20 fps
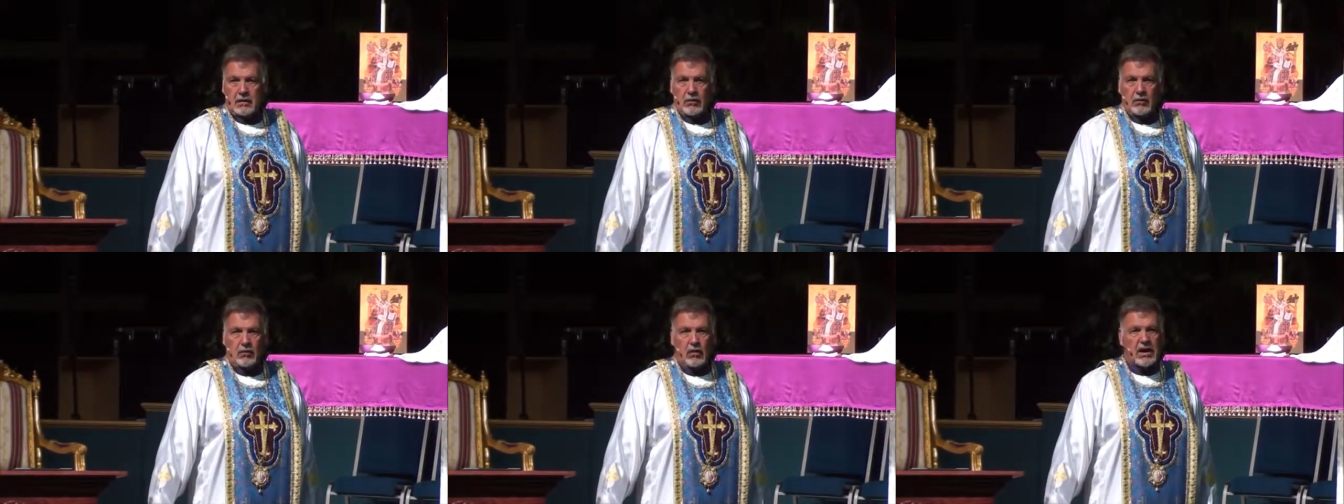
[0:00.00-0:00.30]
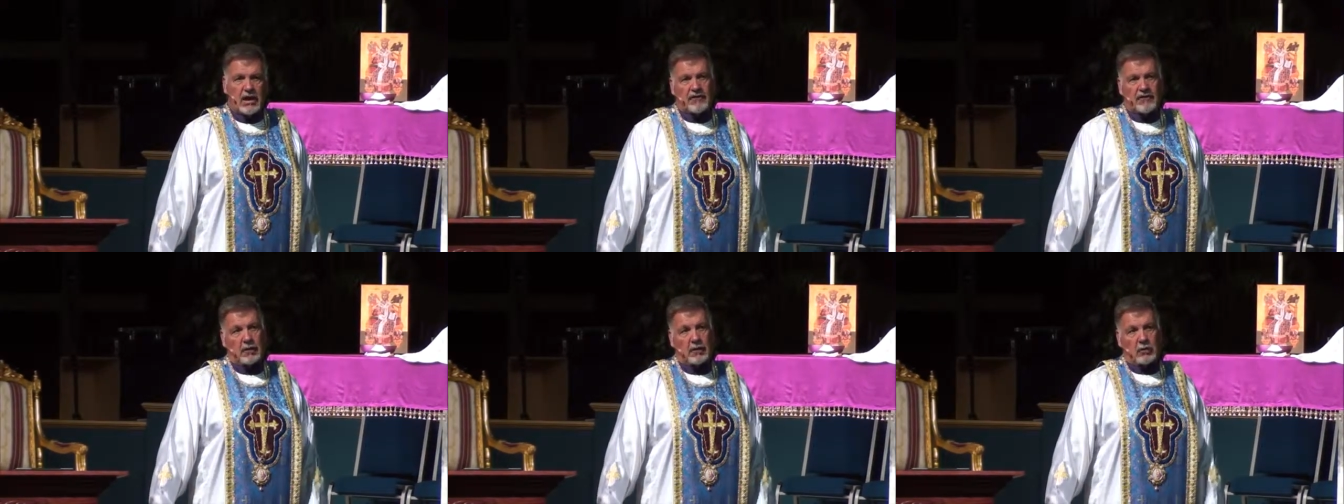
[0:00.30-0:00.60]

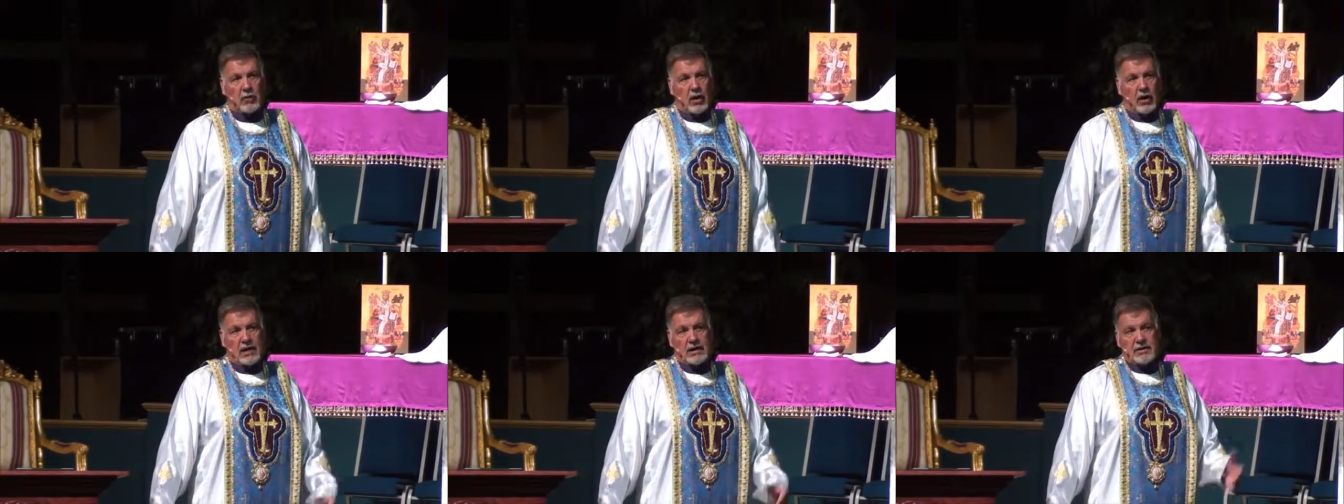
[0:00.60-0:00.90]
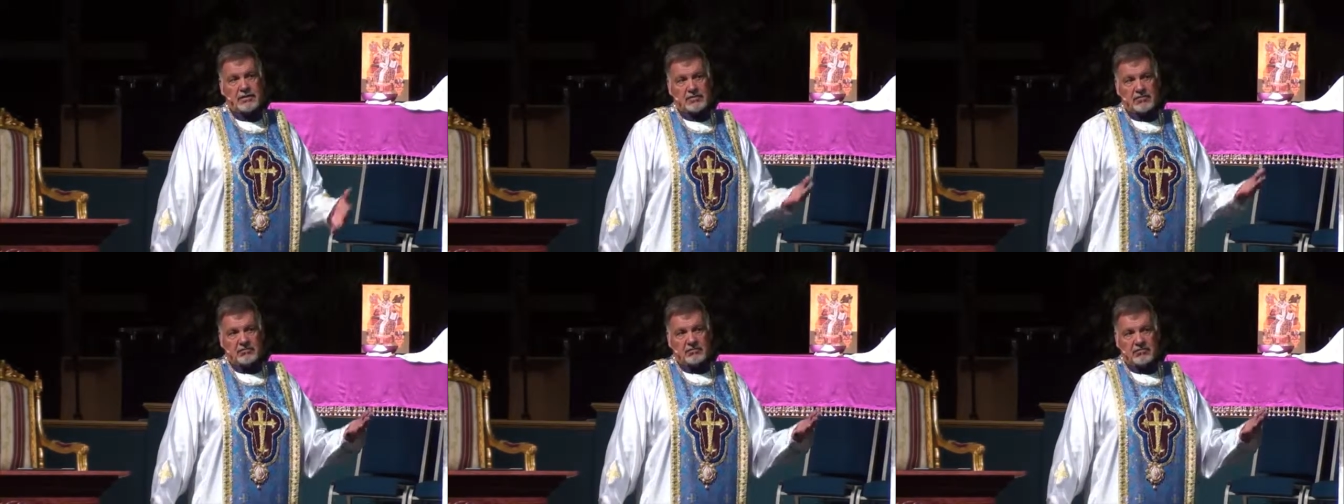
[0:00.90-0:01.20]
One of them
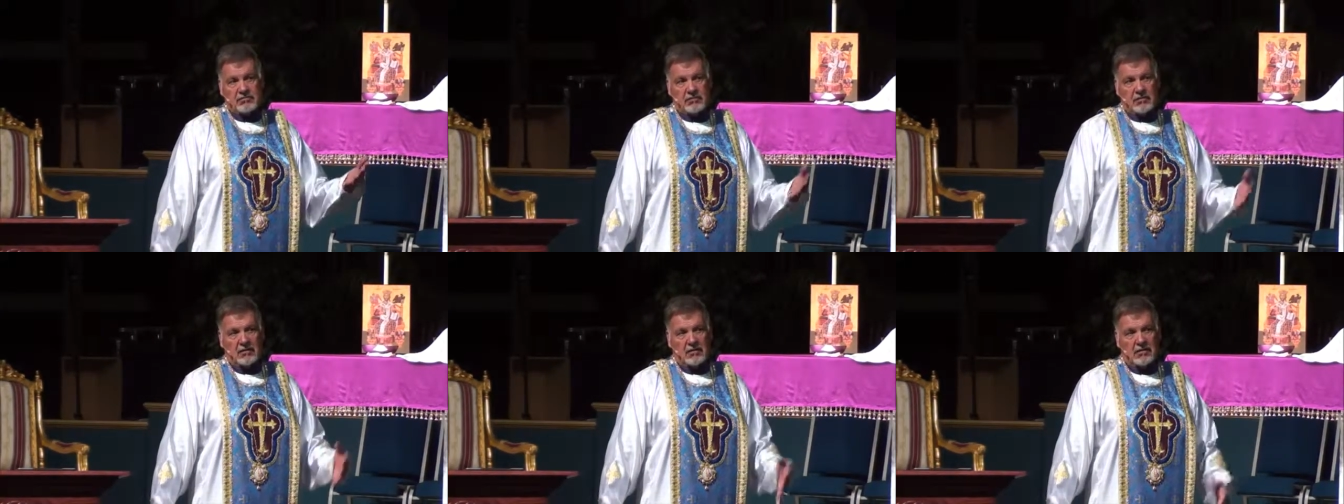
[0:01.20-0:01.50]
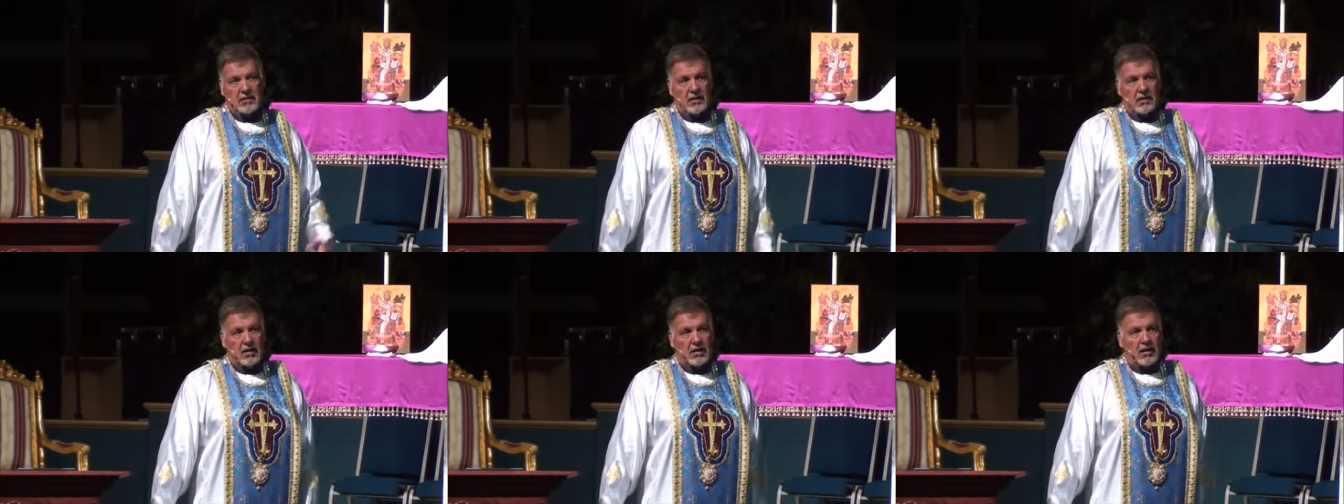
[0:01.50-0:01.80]
was
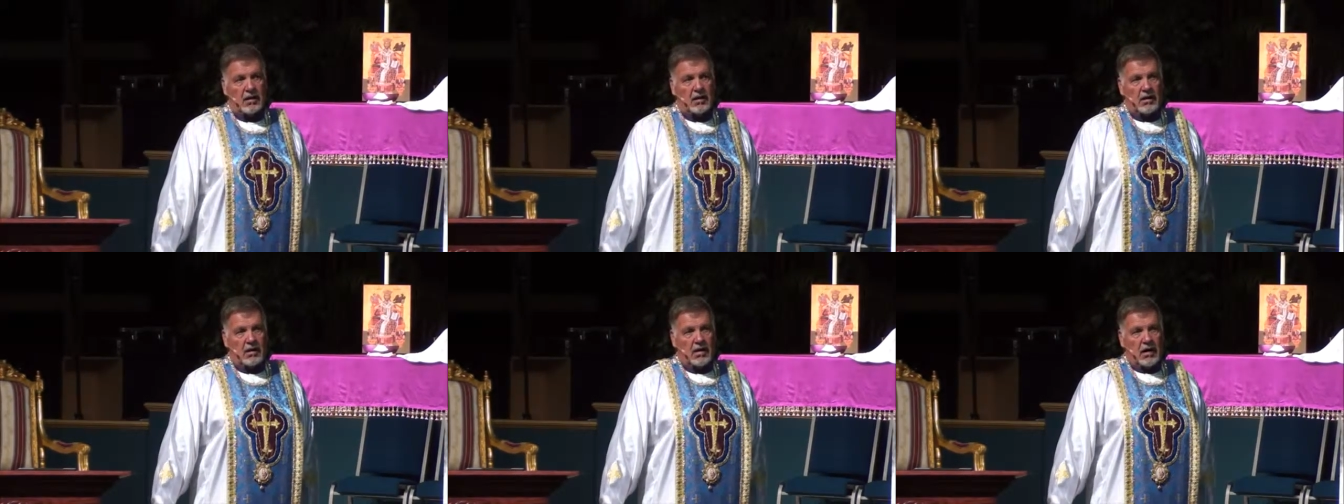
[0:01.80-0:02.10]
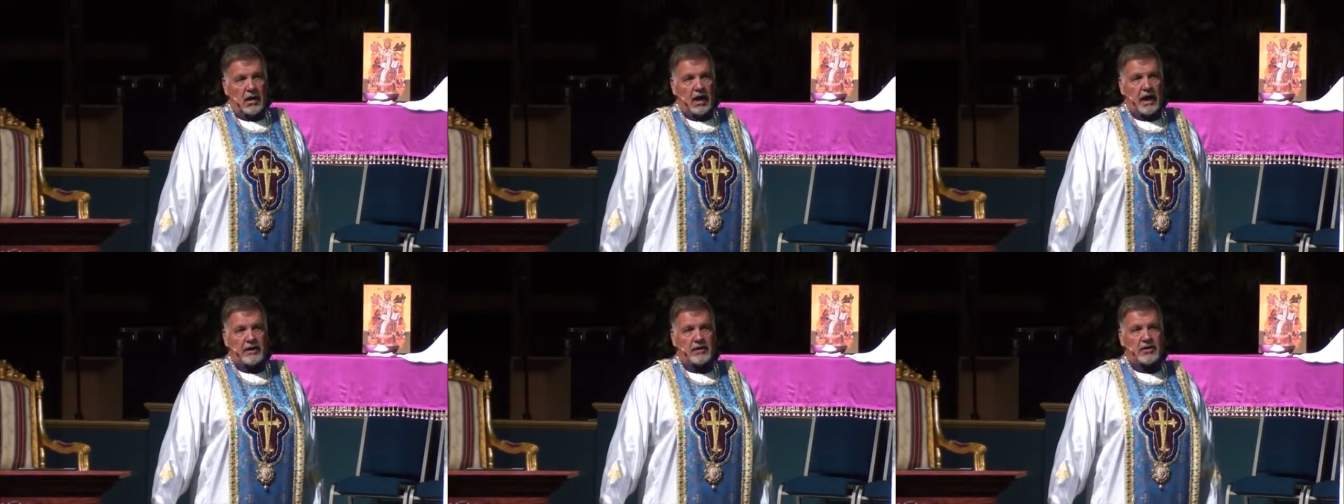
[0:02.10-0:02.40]

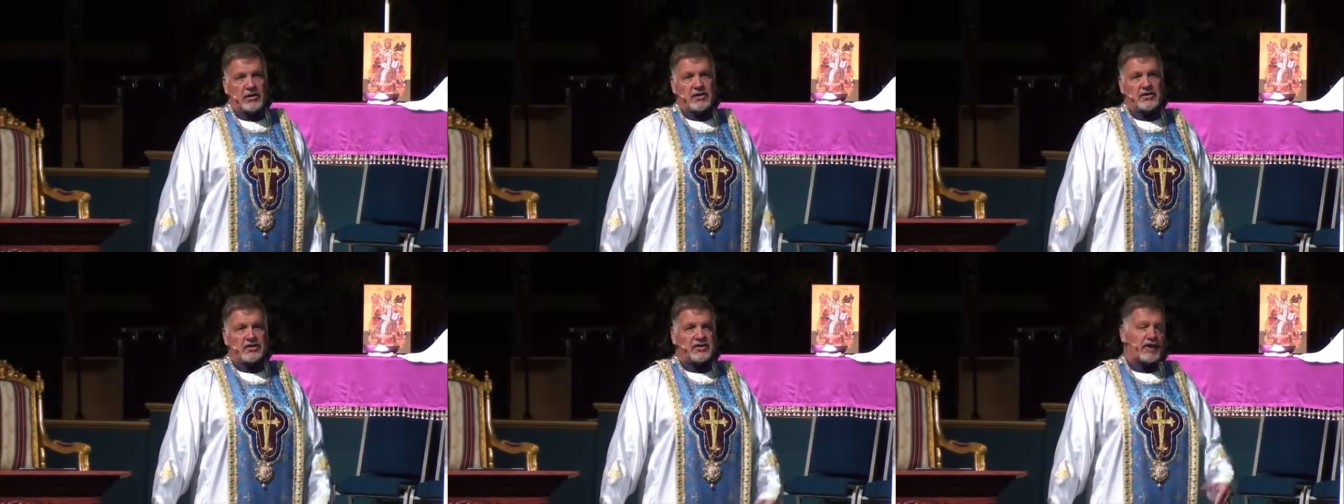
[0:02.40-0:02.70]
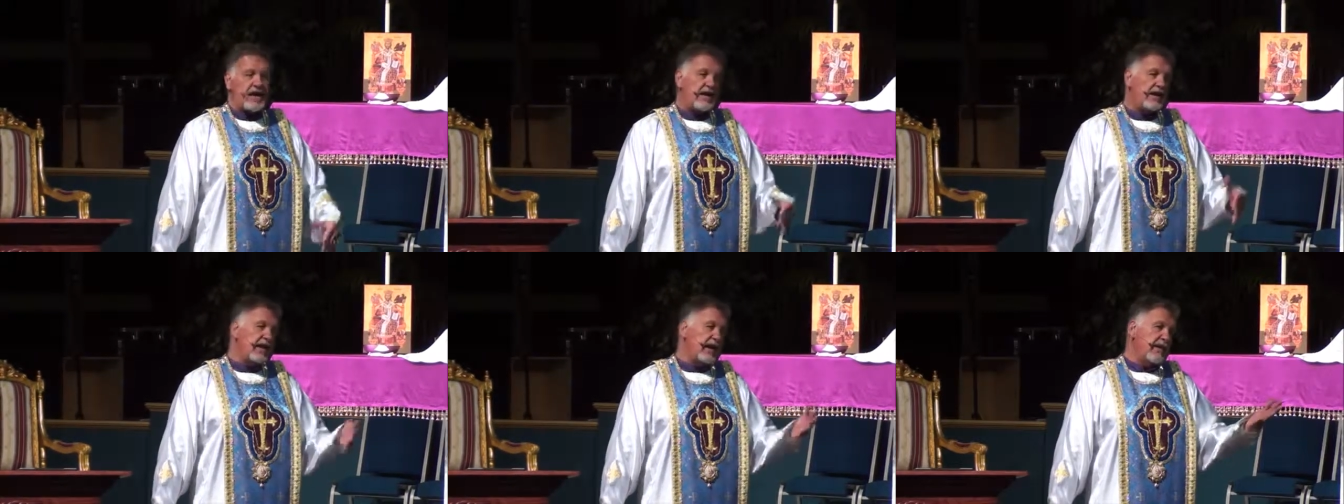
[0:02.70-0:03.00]
I couldn't
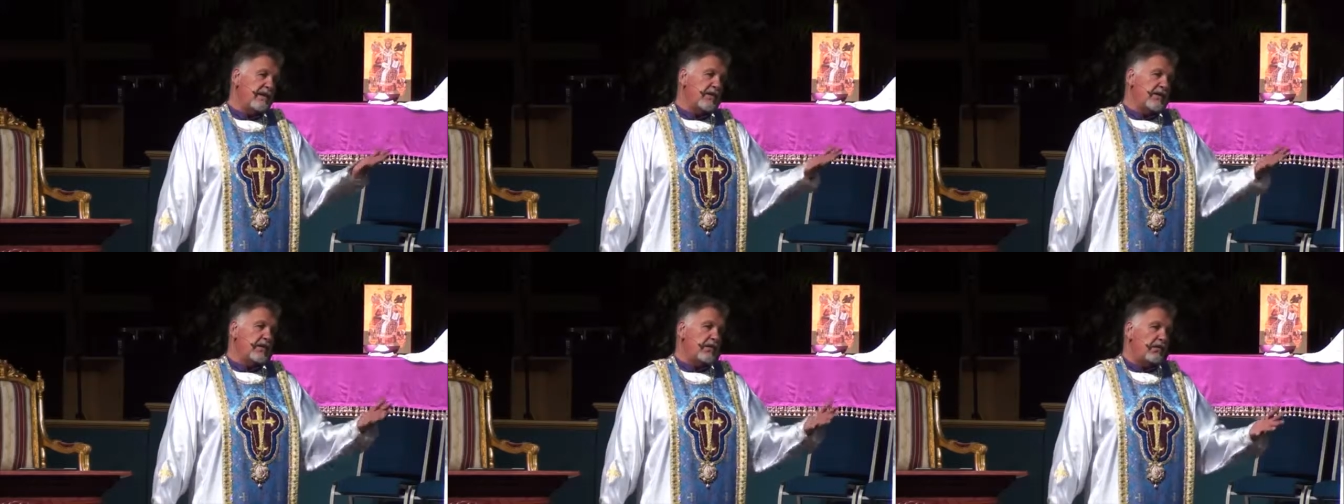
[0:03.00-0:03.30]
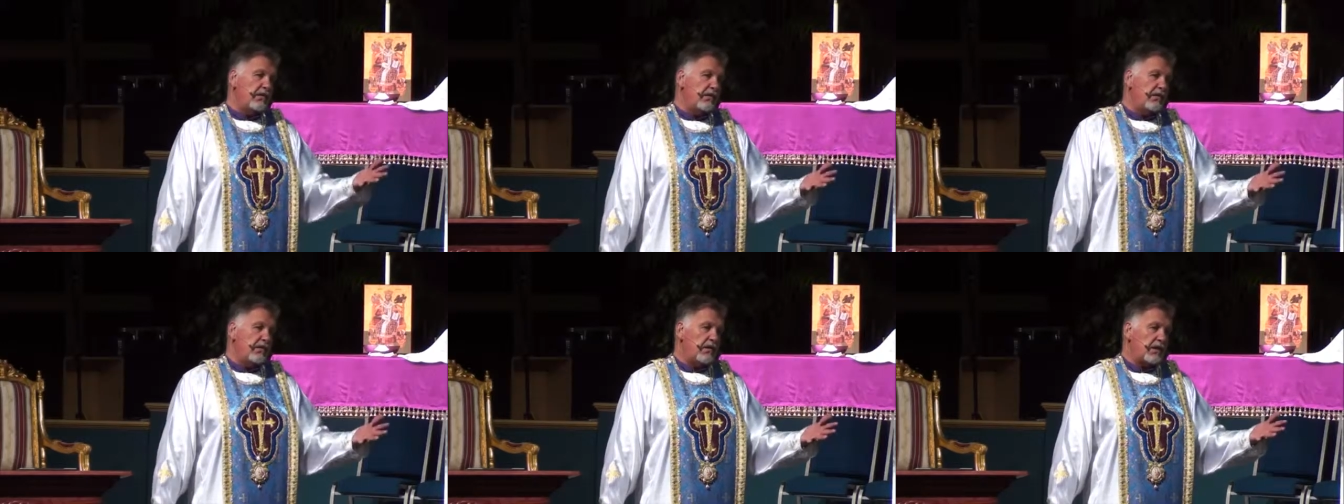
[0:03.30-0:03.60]
stay
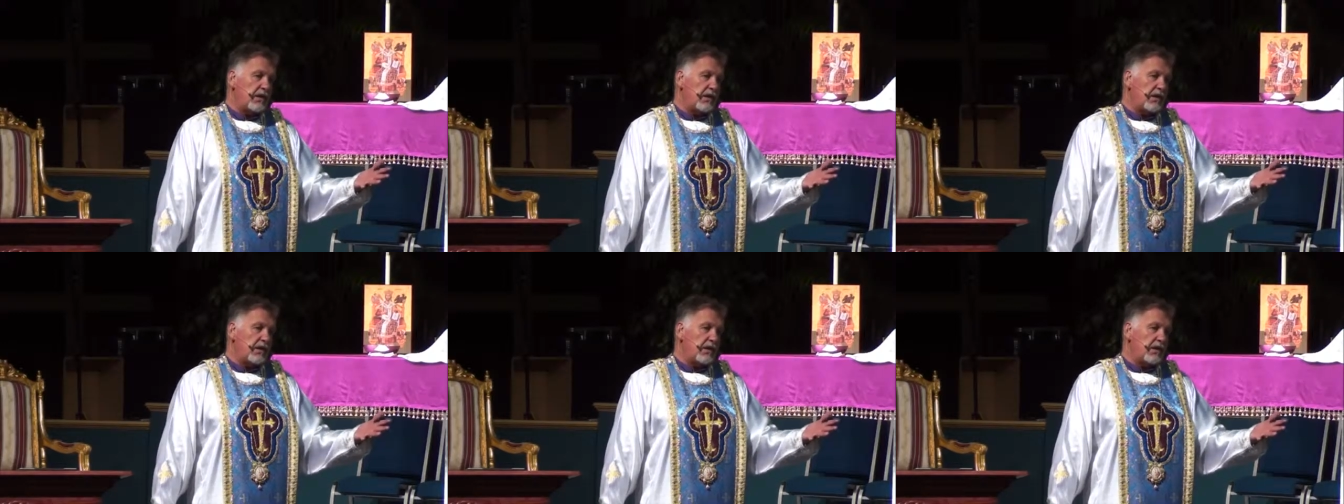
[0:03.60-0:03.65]
living